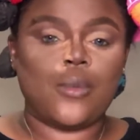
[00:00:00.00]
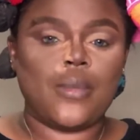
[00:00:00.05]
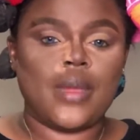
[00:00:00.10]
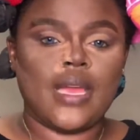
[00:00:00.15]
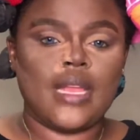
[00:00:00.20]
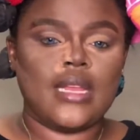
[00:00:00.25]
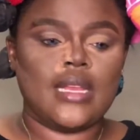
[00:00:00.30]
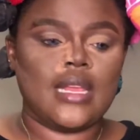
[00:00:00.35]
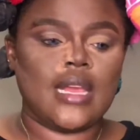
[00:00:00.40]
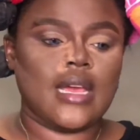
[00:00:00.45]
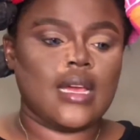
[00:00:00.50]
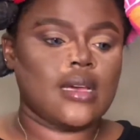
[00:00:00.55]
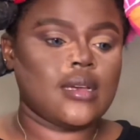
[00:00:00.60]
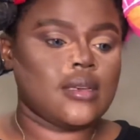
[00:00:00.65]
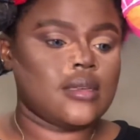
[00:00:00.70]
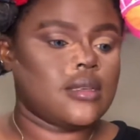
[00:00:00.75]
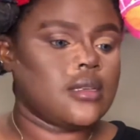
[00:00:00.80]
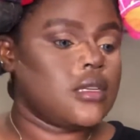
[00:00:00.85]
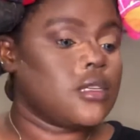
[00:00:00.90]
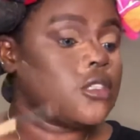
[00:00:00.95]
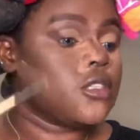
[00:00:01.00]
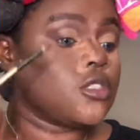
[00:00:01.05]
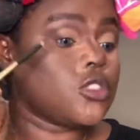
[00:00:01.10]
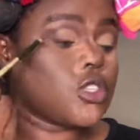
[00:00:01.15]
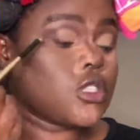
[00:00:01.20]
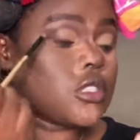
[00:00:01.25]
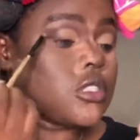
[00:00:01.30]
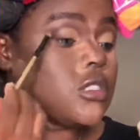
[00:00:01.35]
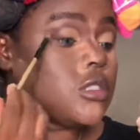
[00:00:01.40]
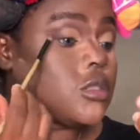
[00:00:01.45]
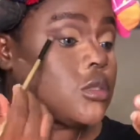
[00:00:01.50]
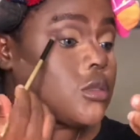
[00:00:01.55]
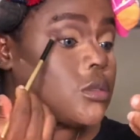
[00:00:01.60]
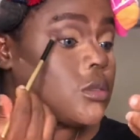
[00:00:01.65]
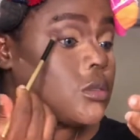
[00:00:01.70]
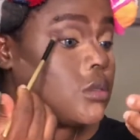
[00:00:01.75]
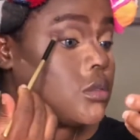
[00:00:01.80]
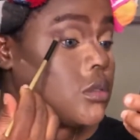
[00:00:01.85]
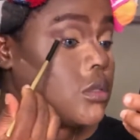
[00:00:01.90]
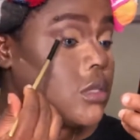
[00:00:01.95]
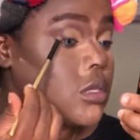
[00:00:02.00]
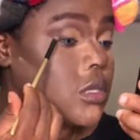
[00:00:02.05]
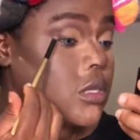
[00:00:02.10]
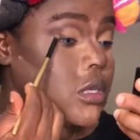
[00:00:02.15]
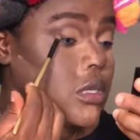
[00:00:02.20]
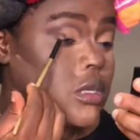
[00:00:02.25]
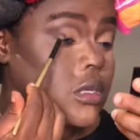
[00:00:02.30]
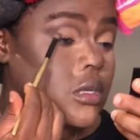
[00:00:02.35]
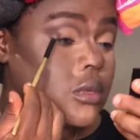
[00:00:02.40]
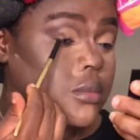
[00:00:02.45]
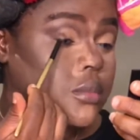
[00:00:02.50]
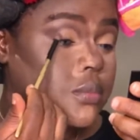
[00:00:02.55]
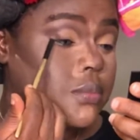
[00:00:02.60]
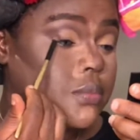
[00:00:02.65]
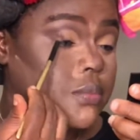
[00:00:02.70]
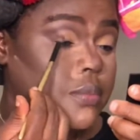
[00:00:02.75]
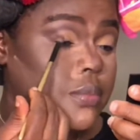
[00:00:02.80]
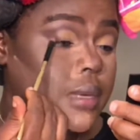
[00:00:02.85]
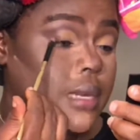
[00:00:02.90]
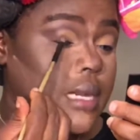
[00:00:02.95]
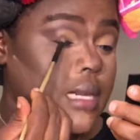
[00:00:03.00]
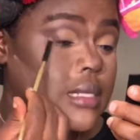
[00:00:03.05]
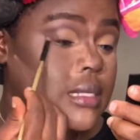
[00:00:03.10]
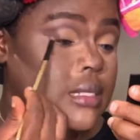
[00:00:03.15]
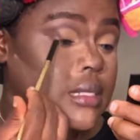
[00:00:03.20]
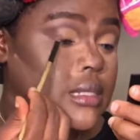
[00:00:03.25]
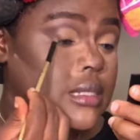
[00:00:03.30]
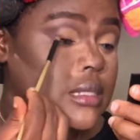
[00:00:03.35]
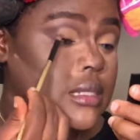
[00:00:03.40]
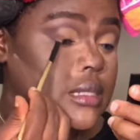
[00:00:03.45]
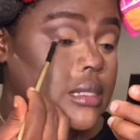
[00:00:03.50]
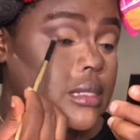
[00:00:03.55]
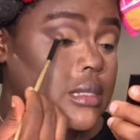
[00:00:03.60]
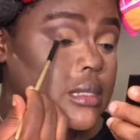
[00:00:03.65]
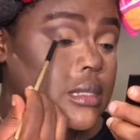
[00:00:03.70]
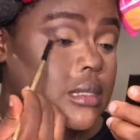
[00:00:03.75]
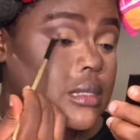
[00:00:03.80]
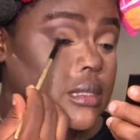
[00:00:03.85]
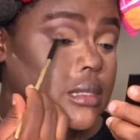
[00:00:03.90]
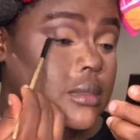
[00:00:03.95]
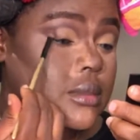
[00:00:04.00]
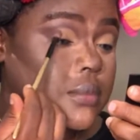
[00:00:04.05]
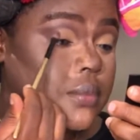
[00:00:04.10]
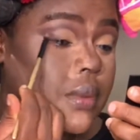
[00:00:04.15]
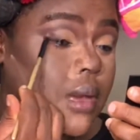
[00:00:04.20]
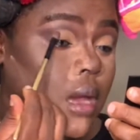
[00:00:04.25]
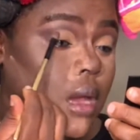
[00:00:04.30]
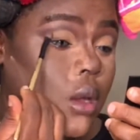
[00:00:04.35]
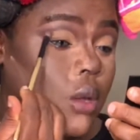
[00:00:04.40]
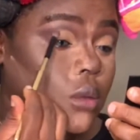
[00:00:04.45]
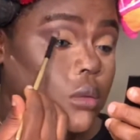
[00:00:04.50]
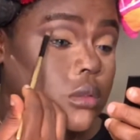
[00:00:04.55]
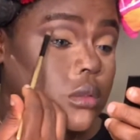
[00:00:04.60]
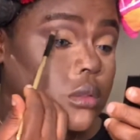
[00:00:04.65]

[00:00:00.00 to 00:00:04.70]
earlier just to blend this out.